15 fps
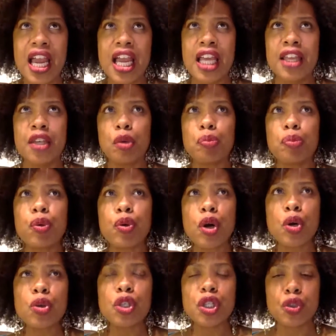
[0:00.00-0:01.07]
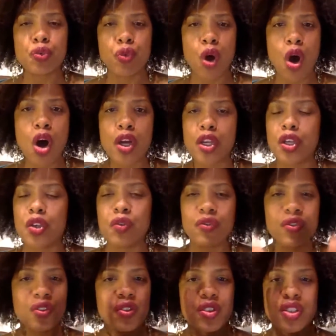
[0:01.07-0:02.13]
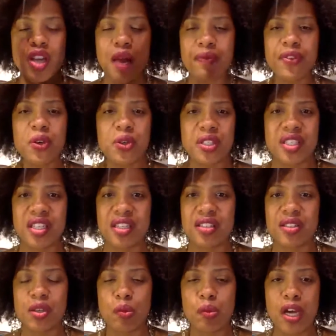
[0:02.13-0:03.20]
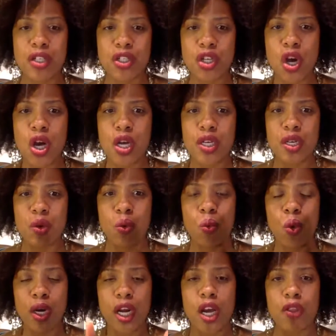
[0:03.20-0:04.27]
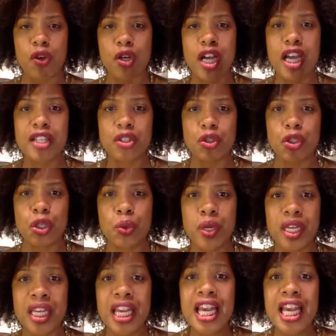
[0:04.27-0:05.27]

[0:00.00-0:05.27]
The approach is wrong. You stop focusing so much on what other guys are doing